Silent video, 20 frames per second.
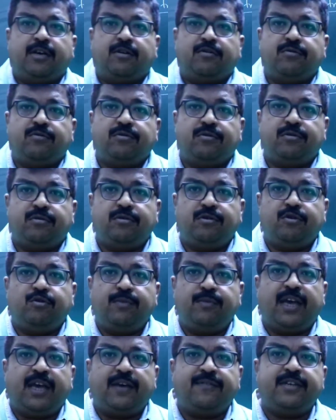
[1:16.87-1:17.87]
Now
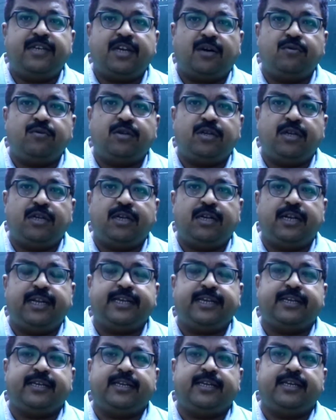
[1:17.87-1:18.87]
you may have a doubt,
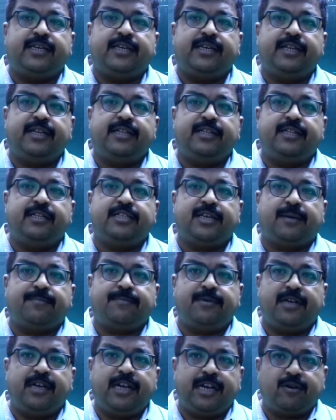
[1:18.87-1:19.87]
like in the
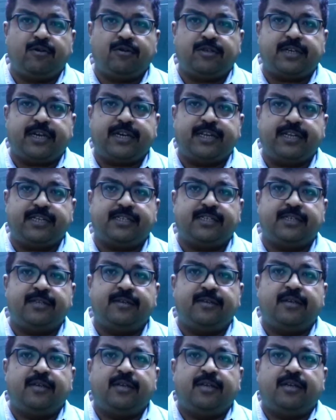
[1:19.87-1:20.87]
chapter electrostatics
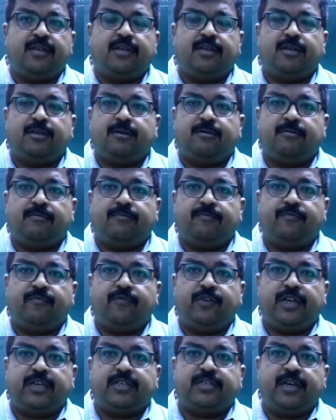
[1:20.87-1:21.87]

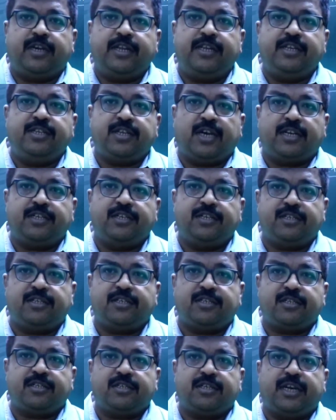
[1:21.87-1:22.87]
we are studying
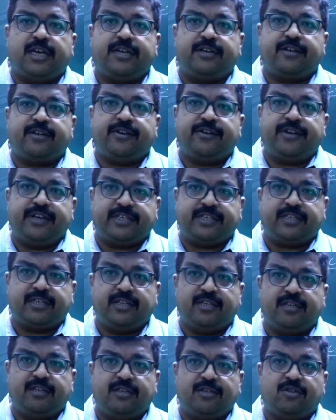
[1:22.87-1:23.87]
charges at
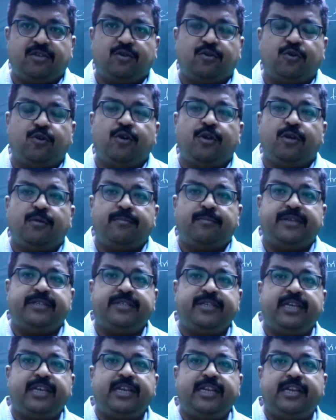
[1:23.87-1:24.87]
rest. So
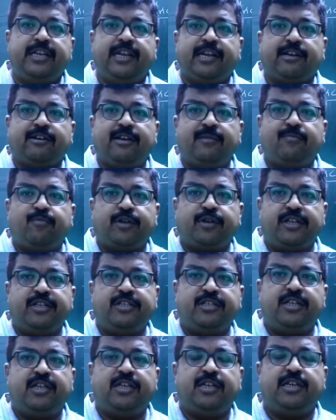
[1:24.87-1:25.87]
basically electric
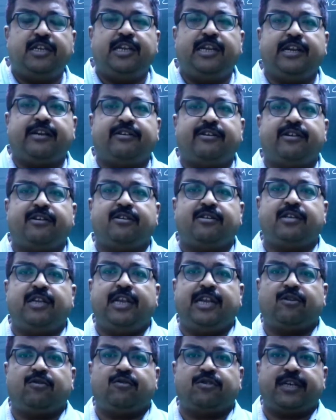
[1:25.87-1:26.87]
potential,
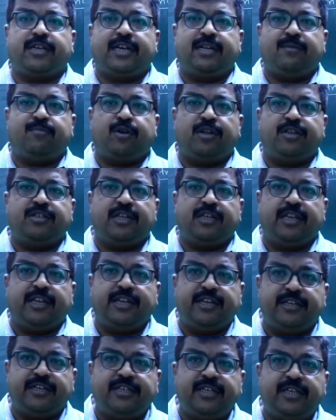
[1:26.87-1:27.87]
electrostatic potential
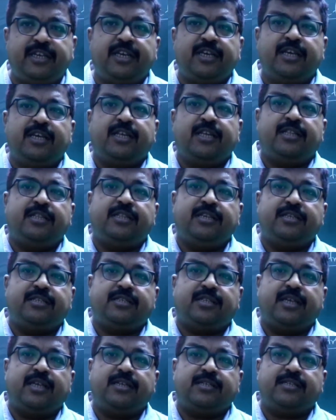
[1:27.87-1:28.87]
energy,
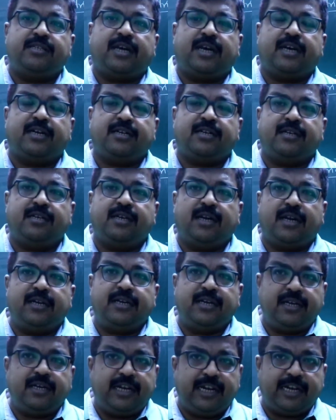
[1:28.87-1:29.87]
these things are
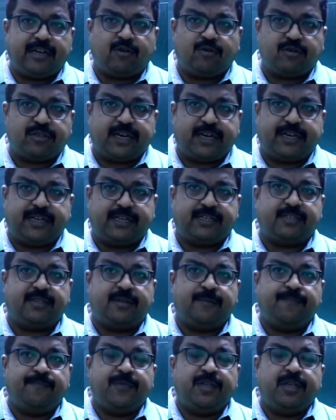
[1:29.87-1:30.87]
under
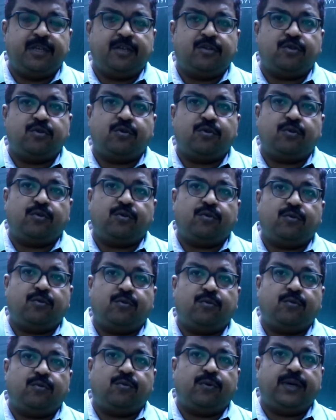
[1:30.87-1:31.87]
electrostatics. So
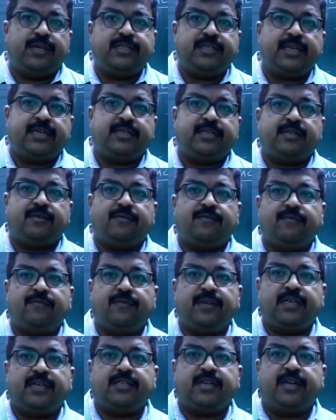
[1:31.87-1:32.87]
why is that
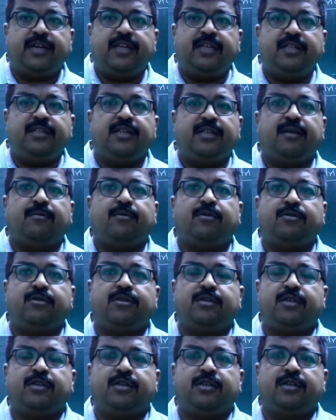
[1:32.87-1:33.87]
we are studying
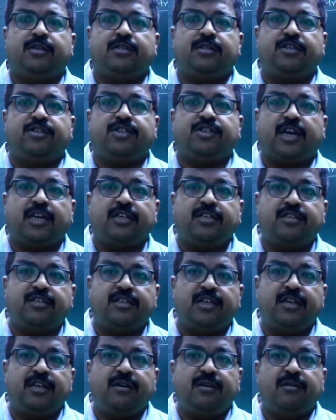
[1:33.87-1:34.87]
about the
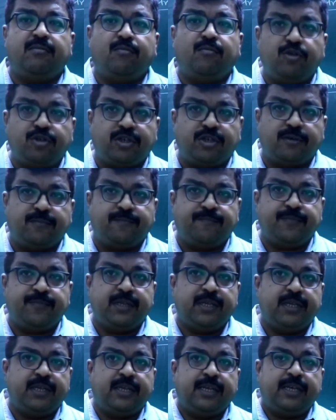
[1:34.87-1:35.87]
charges in motion?
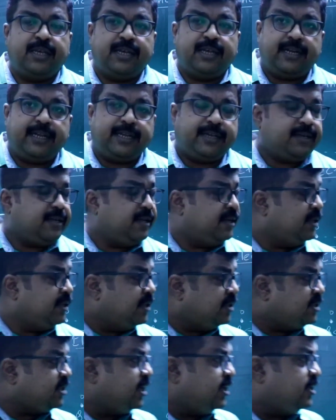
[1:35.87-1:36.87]
Like
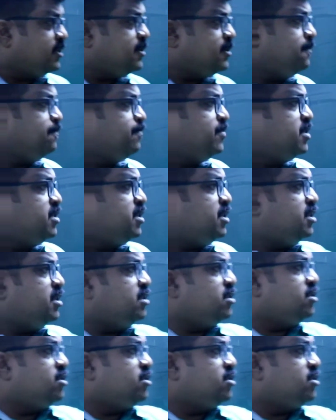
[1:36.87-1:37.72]
in this case, see,